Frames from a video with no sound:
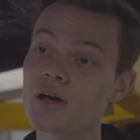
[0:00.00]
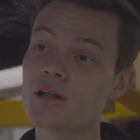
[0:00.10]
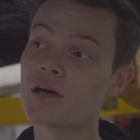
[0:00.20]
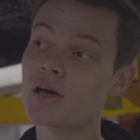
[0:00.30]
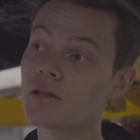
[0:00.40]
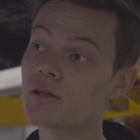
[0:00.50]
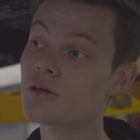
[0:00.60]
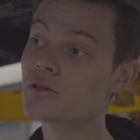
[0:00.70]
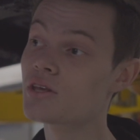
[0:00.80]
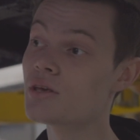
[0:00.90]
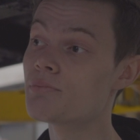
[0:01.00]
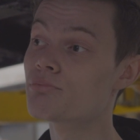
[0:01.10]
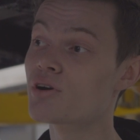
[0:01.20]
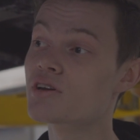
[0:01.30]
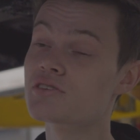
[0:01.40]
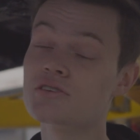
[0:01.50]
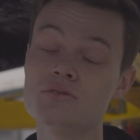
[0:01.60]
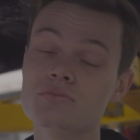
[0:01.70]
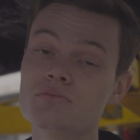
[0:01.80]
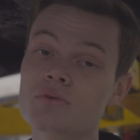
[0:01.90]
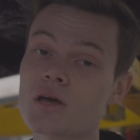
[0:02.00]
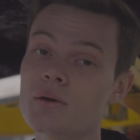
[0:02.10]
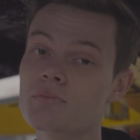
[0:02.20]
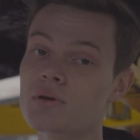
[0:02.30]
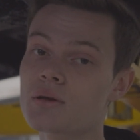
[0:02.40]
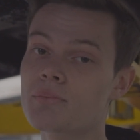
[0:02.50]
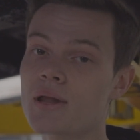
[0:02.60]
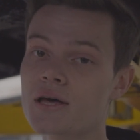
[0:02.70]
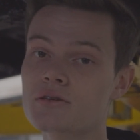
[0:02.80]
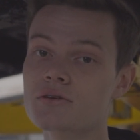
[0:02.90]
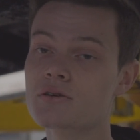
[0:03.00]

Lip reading: and then the brake system can be bled.